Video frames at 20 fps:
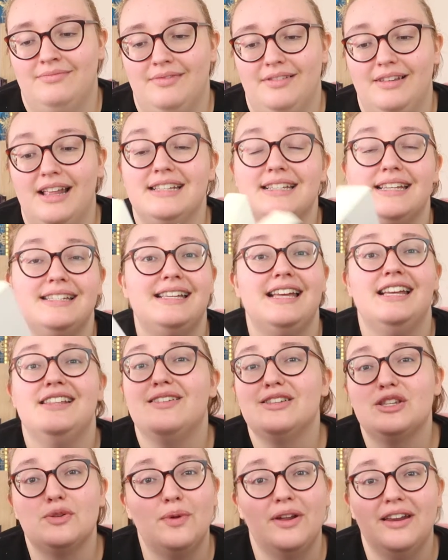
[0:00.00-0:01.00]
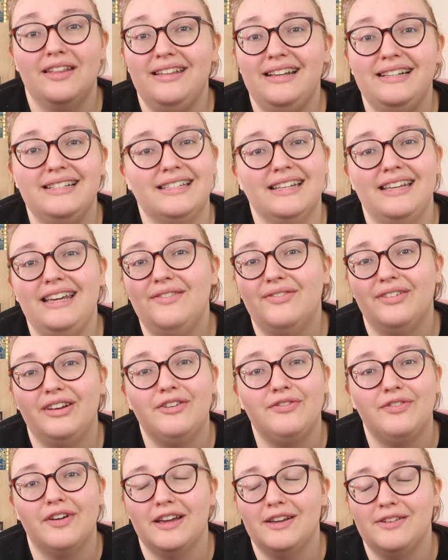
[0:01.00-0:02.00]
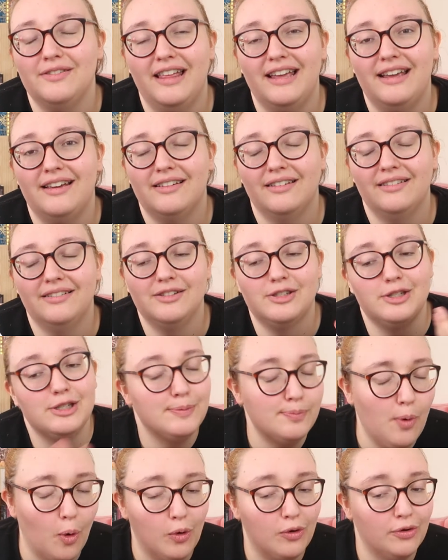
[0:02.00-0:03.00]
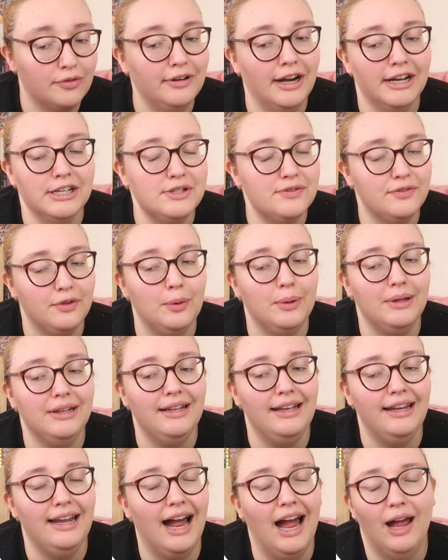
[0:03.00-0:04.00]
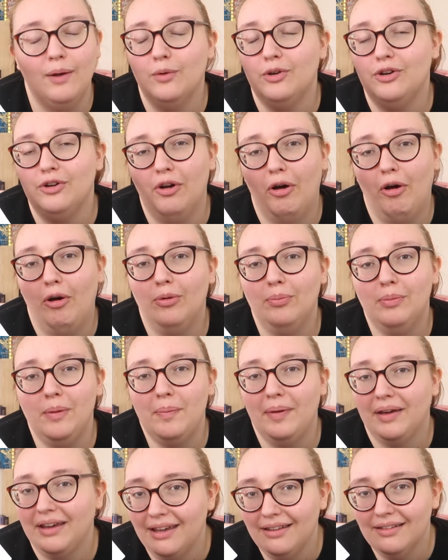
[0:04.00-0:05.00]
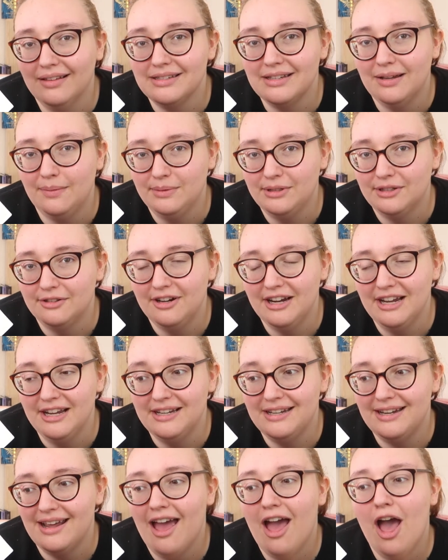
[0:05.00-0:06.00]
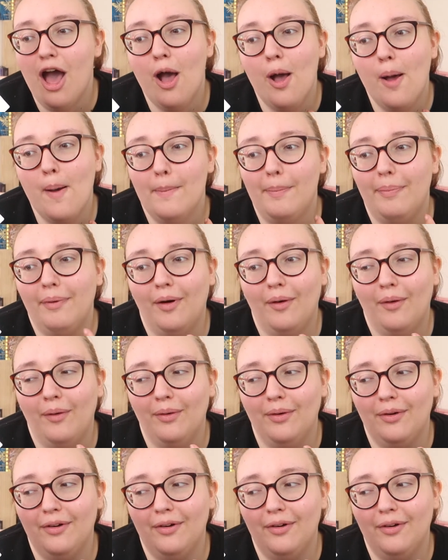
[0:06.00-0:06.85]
as I say, this is one of these that even if I like spoke French fluently, I would not be picking this up to read. But